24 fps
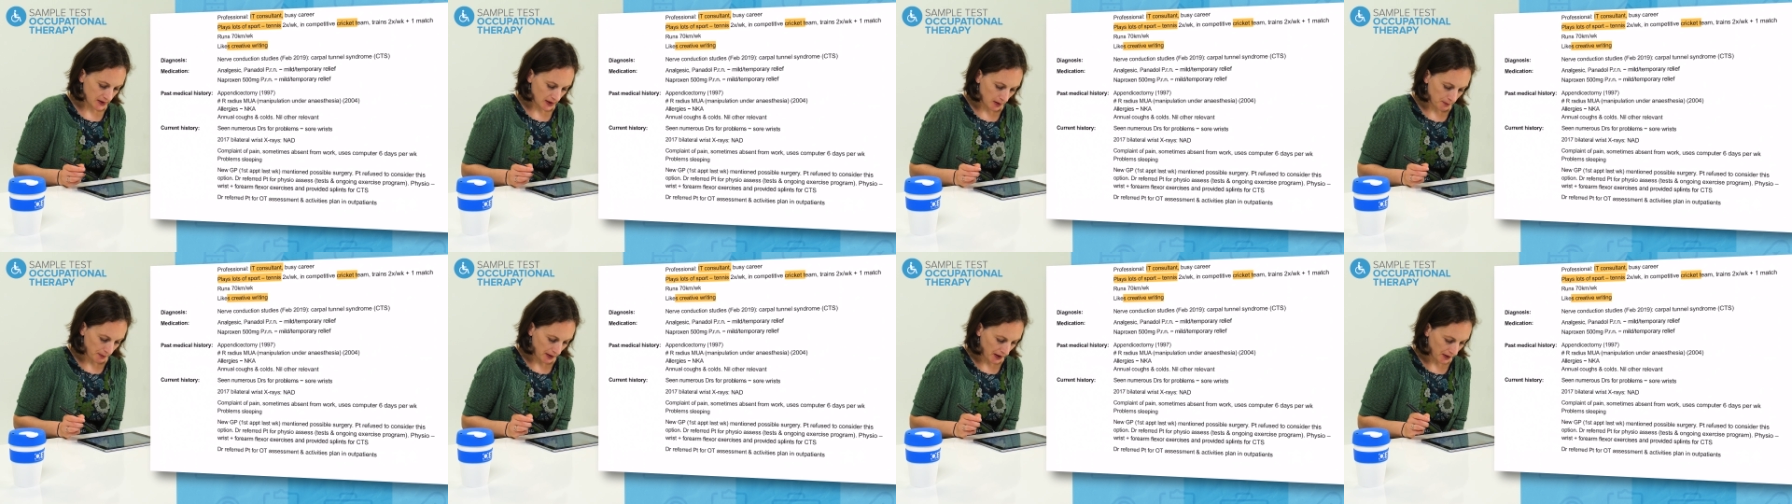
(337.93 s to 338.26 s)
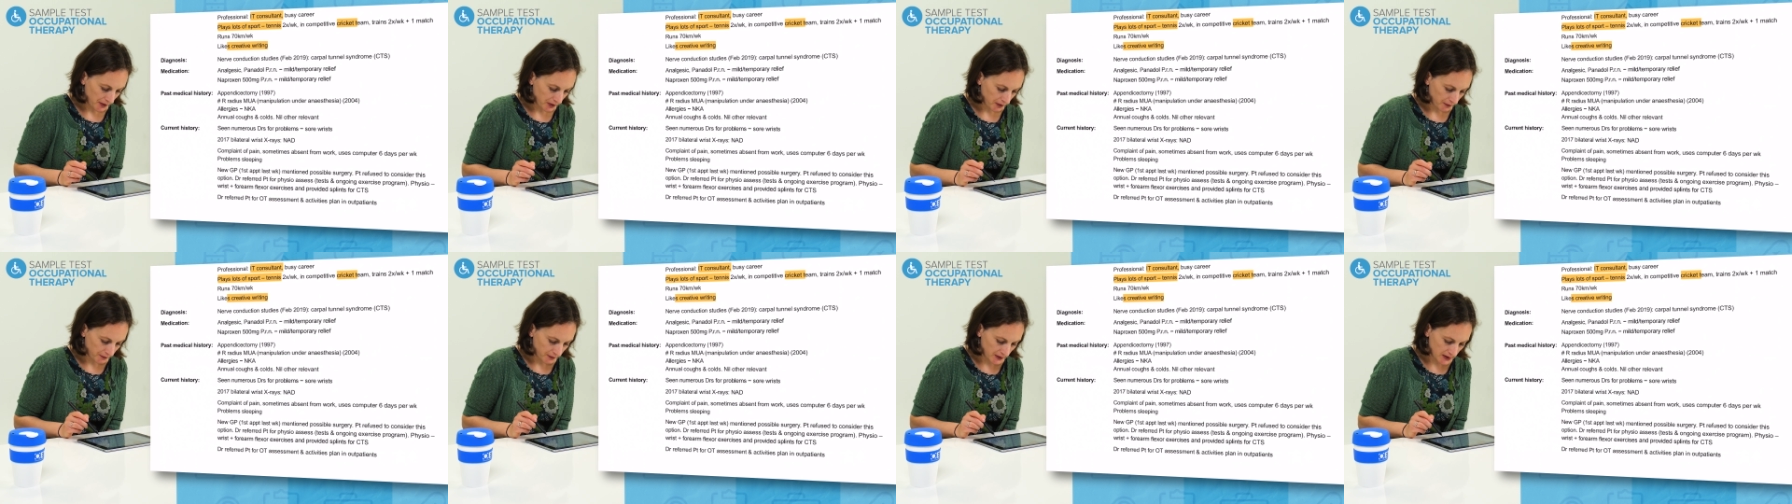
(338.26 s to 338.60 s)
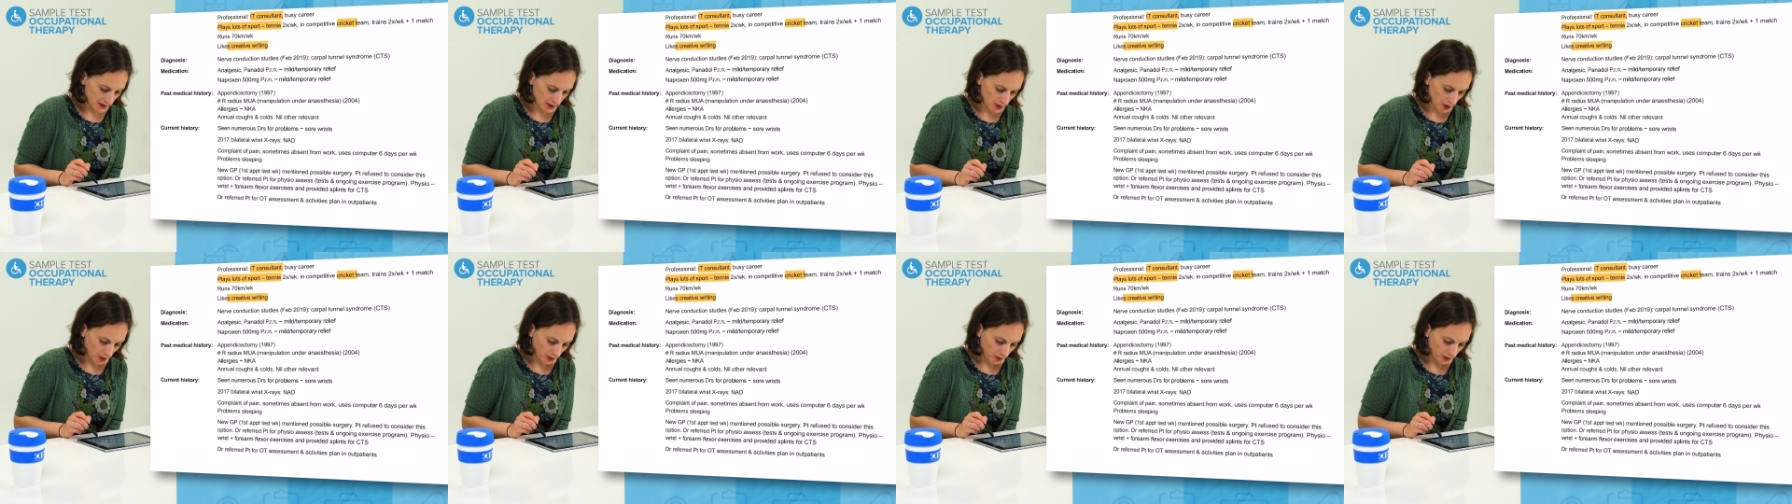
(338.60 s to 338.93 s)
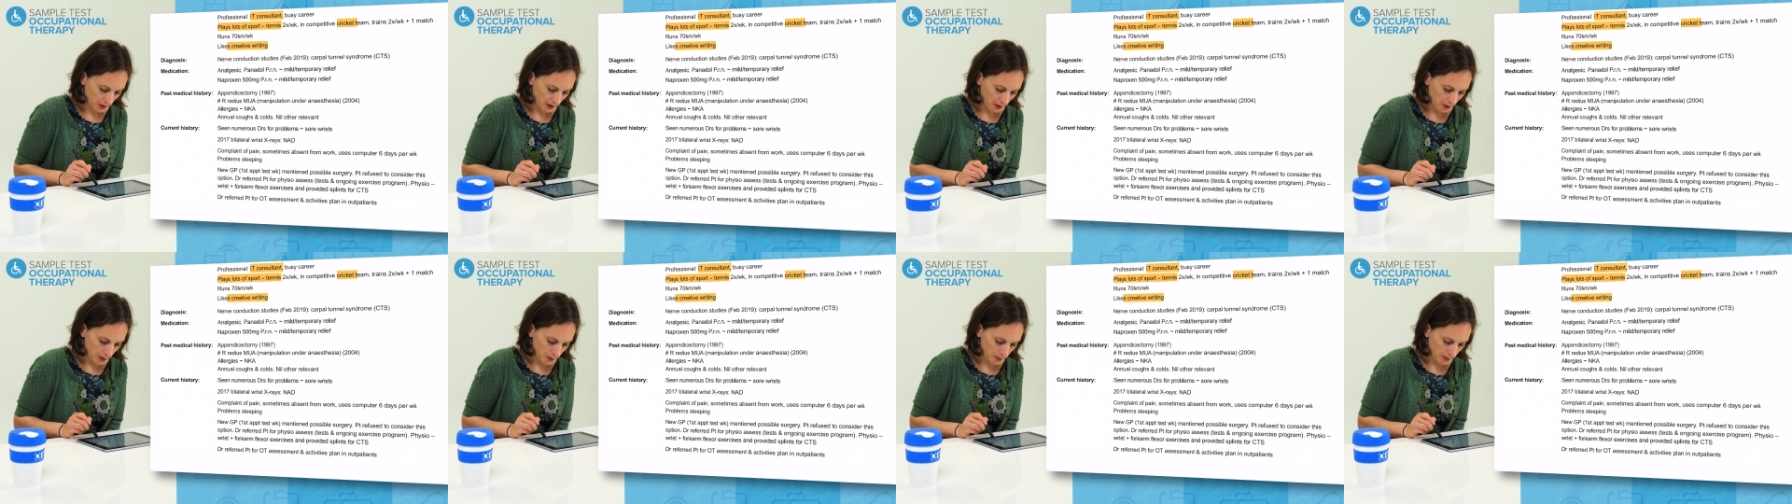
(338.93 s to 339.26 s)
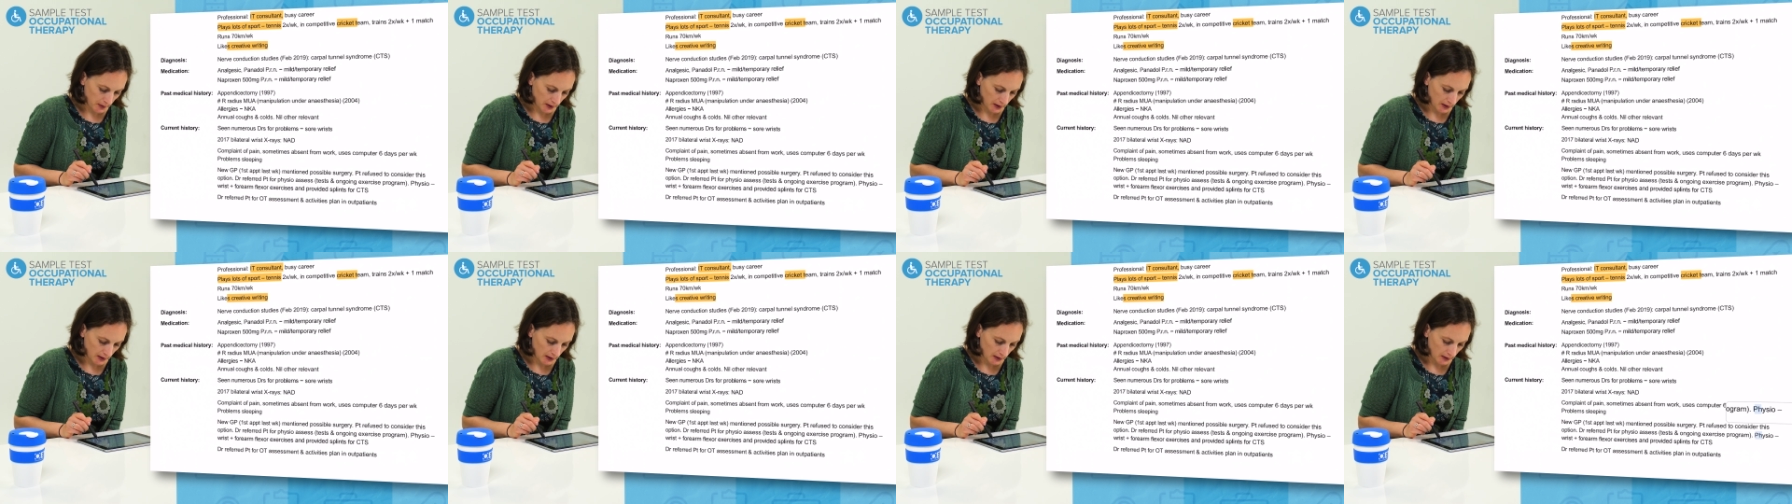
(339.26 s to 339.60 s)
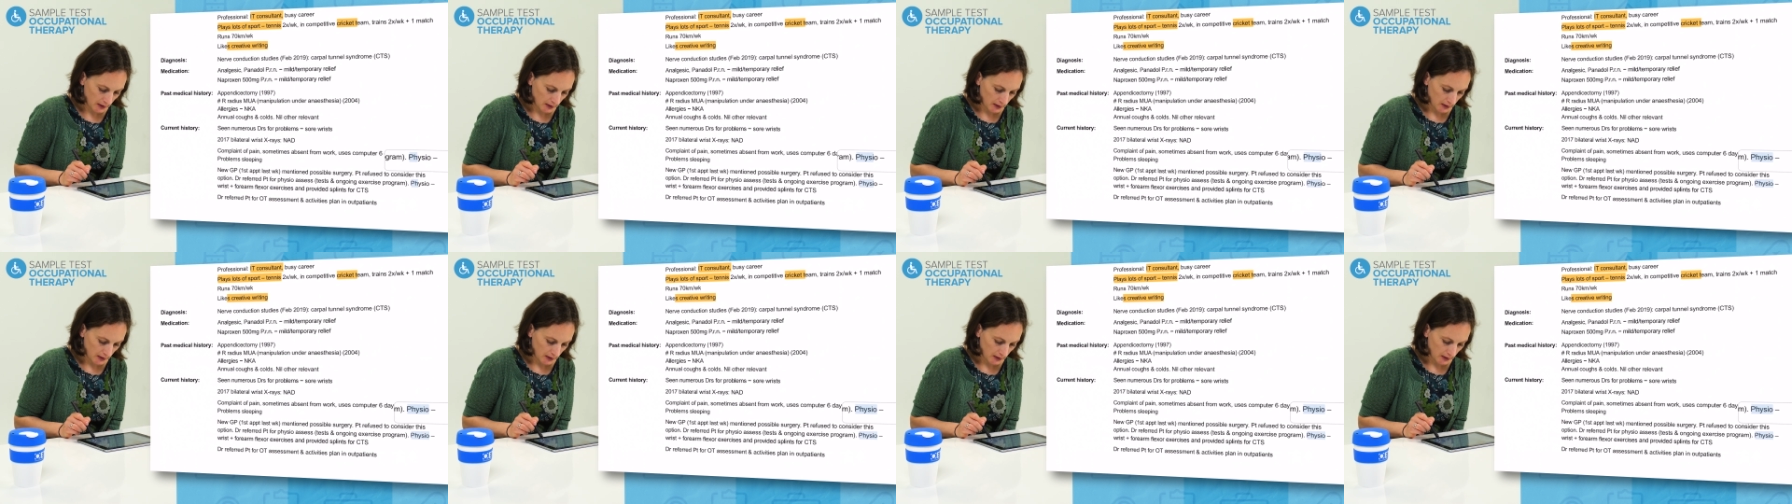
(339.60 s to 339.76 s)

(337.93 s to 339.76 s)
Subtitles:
about the physiotherapy